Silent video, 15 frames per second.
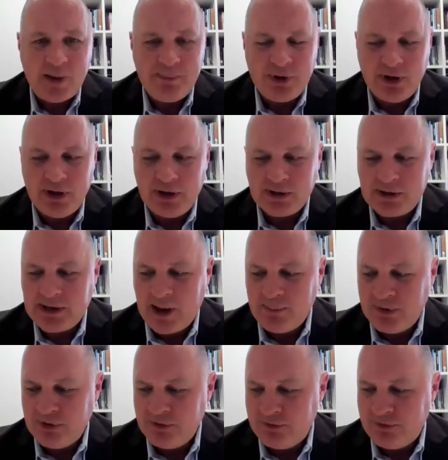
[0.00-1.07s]
up on a
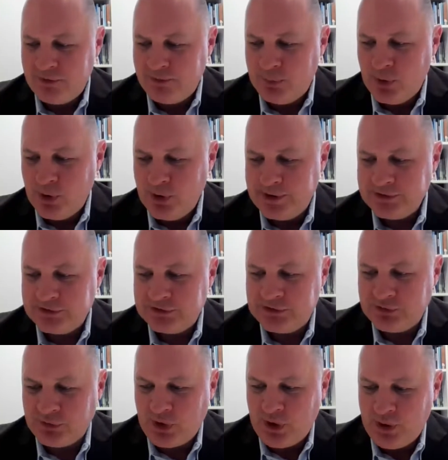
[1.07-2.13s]
couple of points
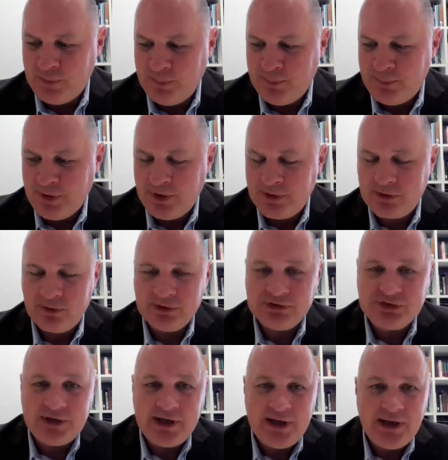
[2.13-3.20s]
from both
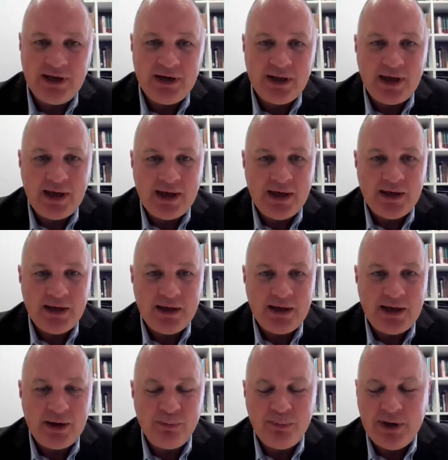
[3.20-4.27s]
Christine
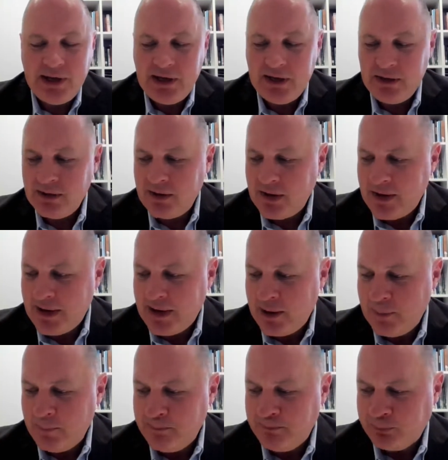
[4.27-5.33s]
and Ben.
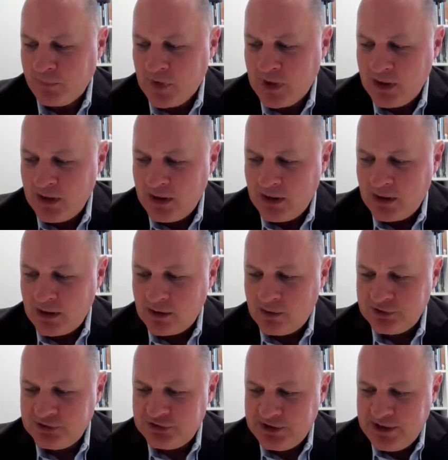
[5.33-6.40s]

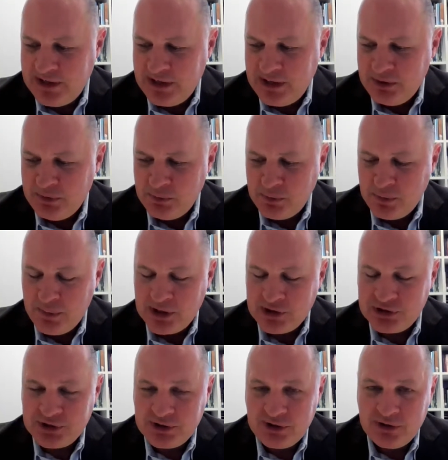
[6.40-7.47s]
Christine
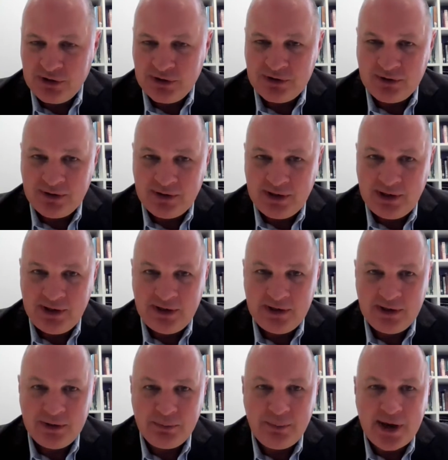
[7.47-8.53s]
mentioned
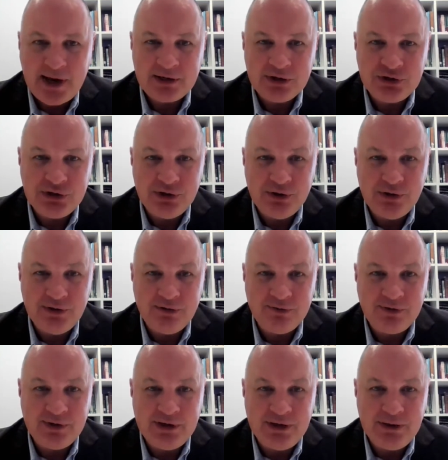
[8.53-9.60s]
the magnitude
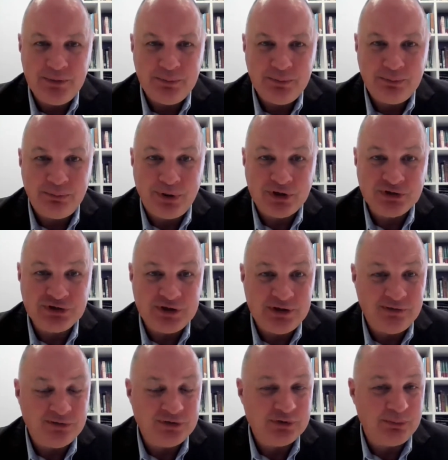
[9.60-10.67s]
of the
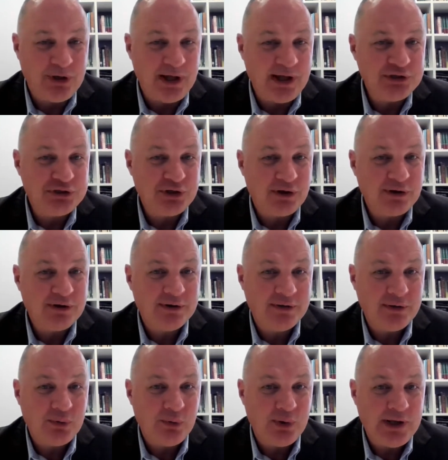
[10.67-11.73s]
positive supply shock
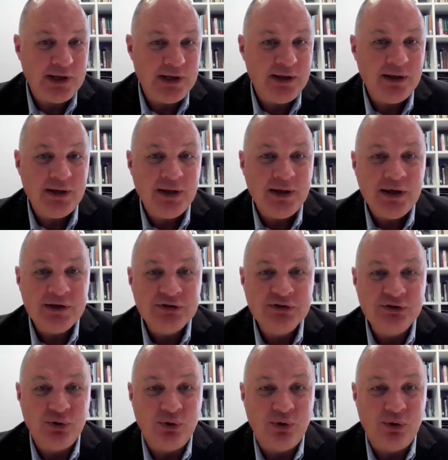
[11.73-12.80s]
that we
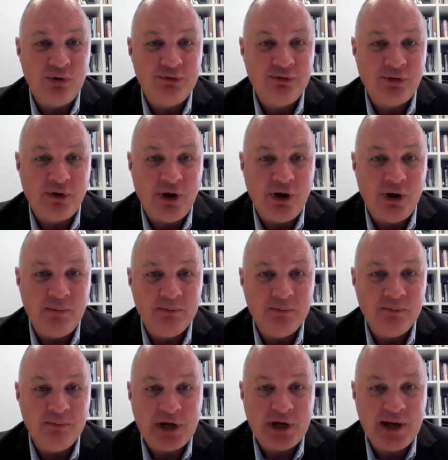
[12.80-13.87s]
saw from
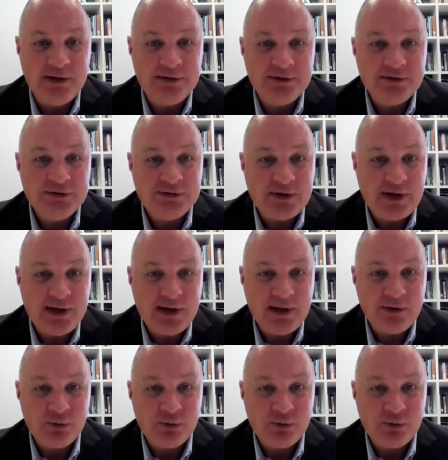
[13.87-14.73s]
China's